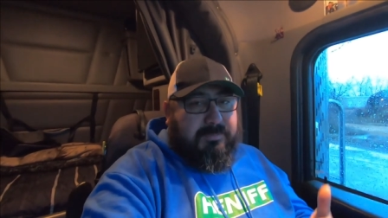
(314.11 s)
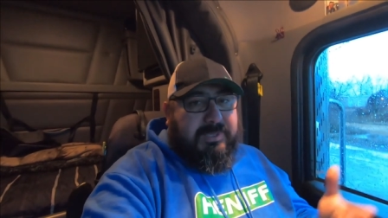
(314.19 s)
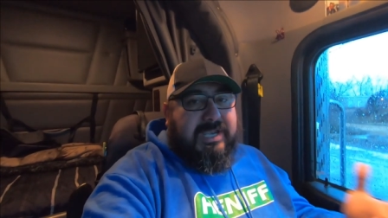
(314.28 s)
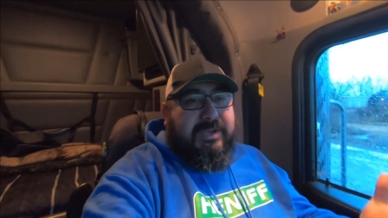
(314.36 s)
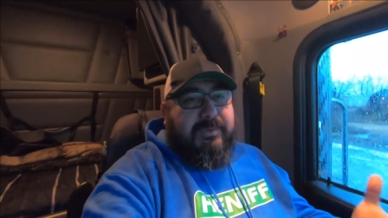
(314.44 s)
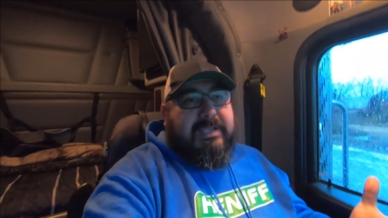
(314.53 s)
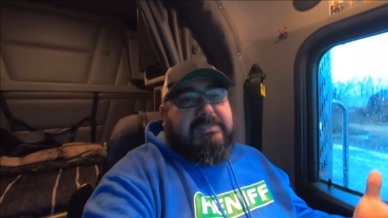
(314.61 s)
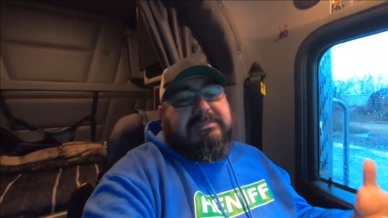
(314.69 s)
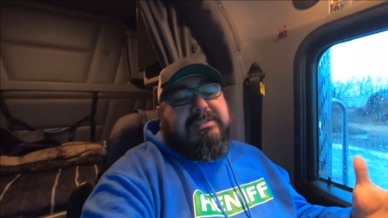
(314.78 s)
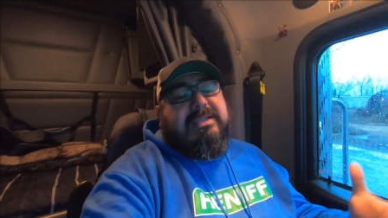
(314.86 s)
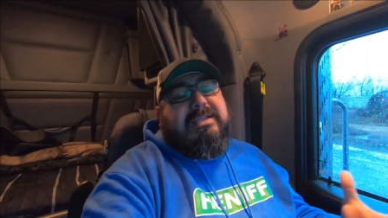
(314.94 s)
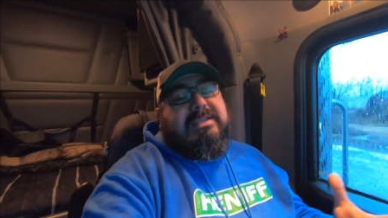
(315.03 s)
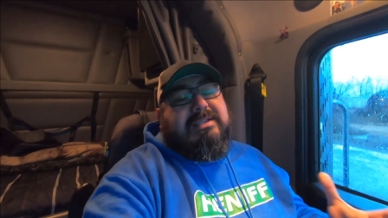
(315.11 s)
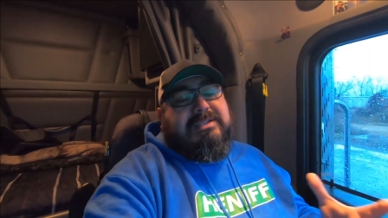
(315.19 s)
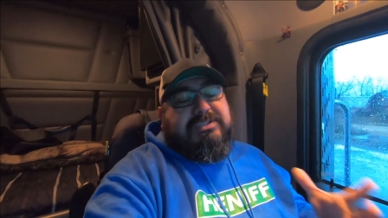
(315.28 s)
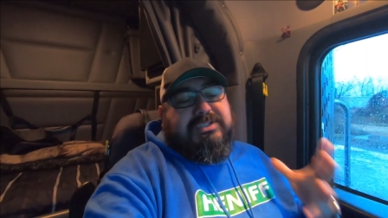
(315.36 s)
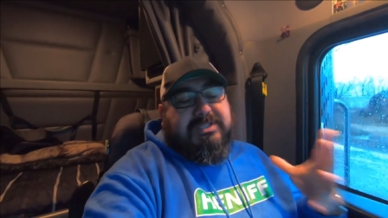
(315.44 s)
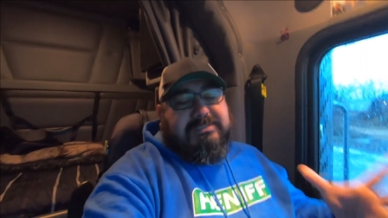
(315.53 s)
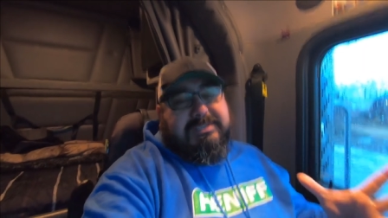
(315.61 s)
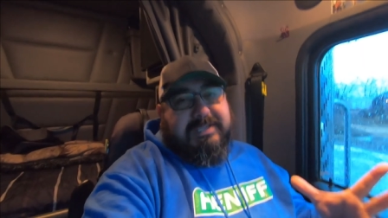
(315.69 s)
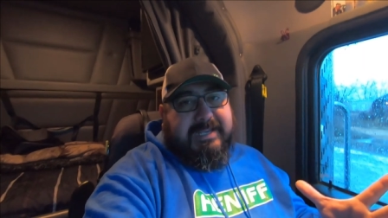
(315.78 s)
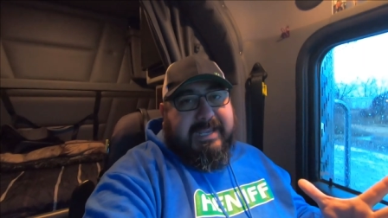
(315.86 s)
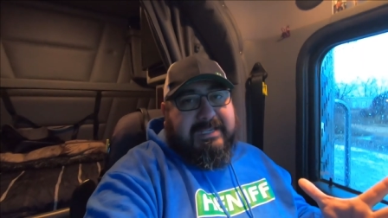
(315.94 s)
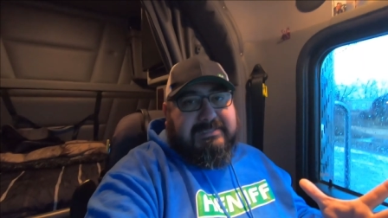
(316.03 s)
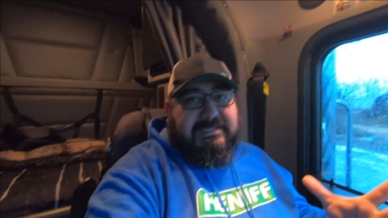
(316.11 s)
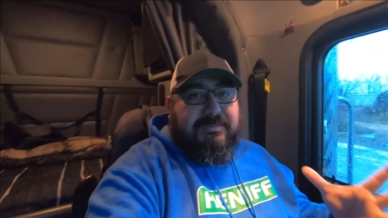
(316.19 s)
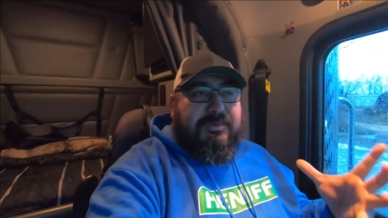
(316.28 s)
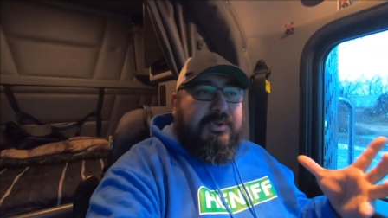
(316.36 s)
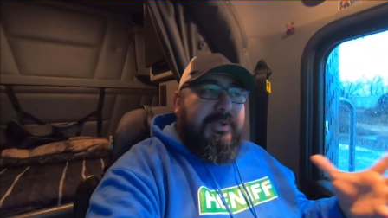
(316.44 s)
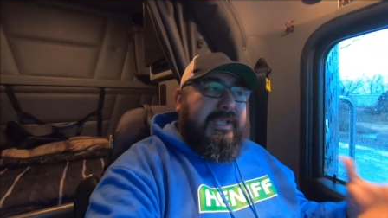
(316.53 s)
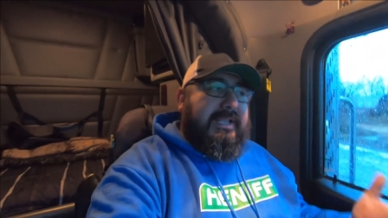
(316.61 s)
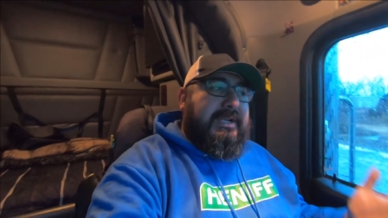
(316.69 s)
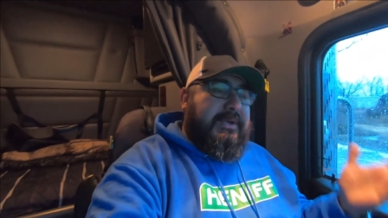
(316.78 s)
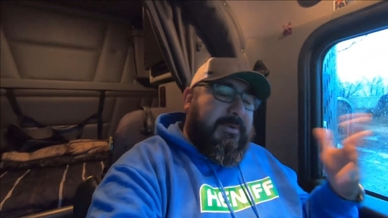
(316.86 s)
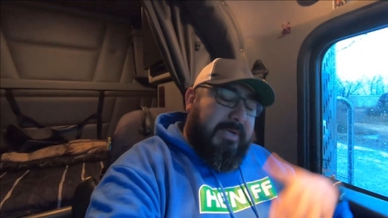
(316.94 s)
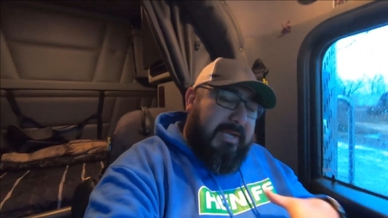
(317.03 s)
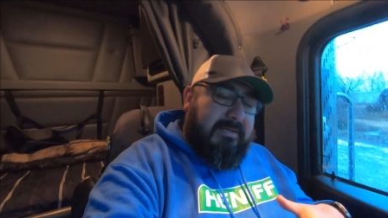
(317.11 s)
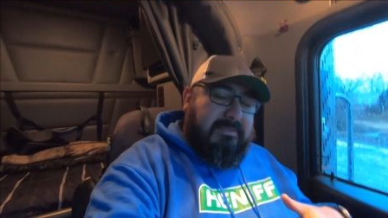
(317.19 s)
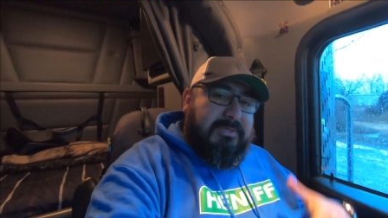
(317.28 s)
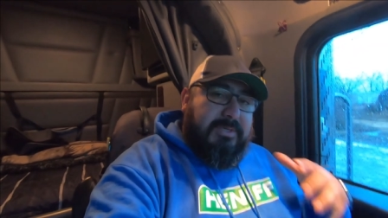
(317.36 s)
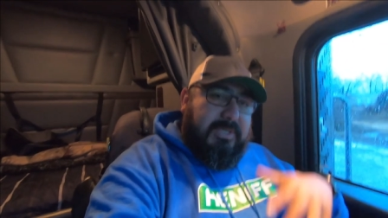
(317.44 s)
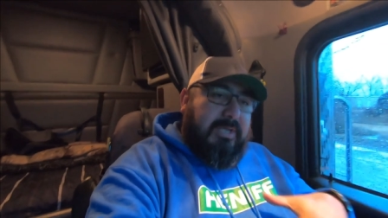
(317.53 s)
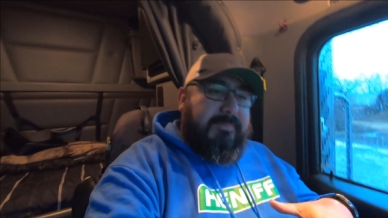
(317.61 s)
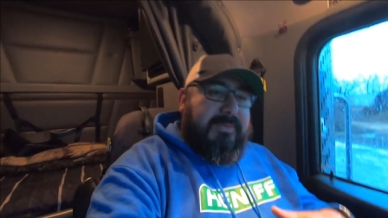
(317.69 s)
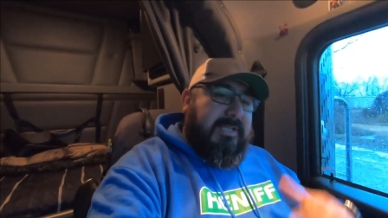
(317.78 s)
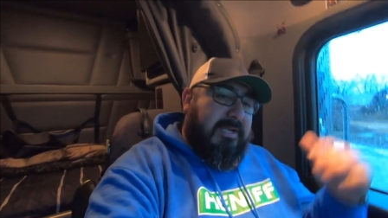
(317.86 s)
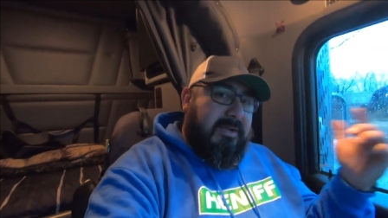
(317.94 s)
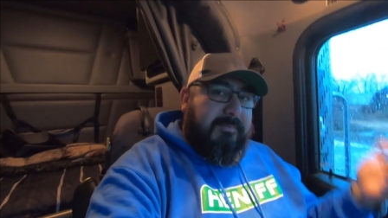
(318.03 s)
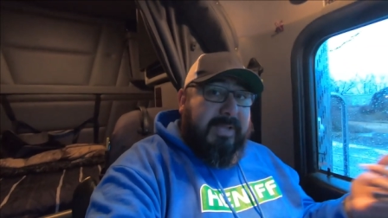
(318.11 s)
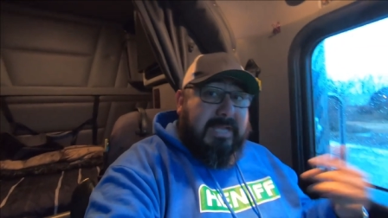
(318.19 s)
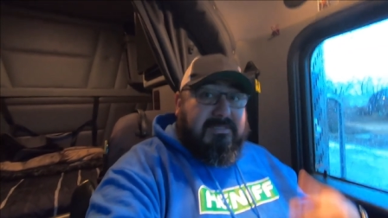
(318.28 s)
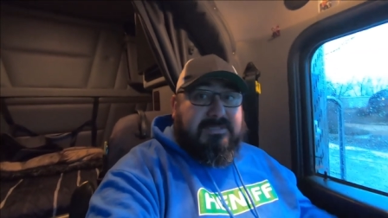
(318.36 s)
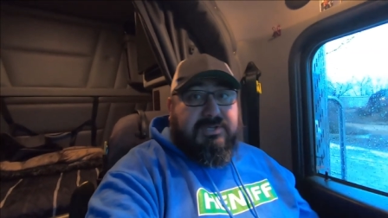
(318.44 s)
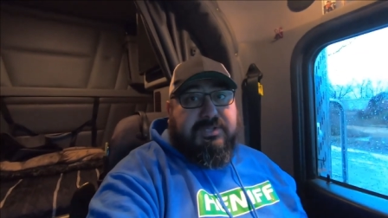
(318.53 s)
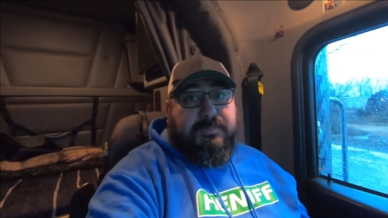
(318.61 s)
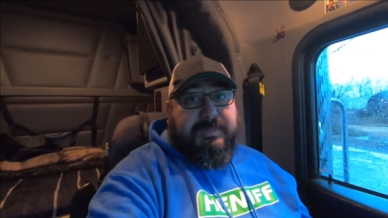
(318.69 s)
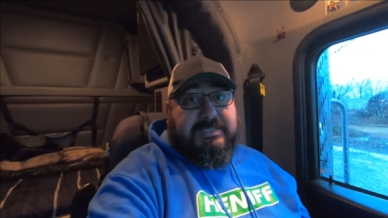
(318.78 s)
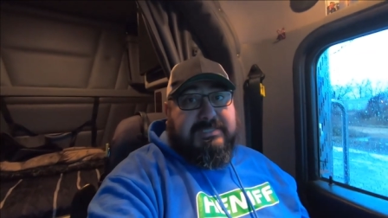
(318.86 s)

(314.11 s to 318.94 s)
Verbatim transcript: But anyways, just in case, I'm gonna go ahead and go out, hook up, and then come back, turn on the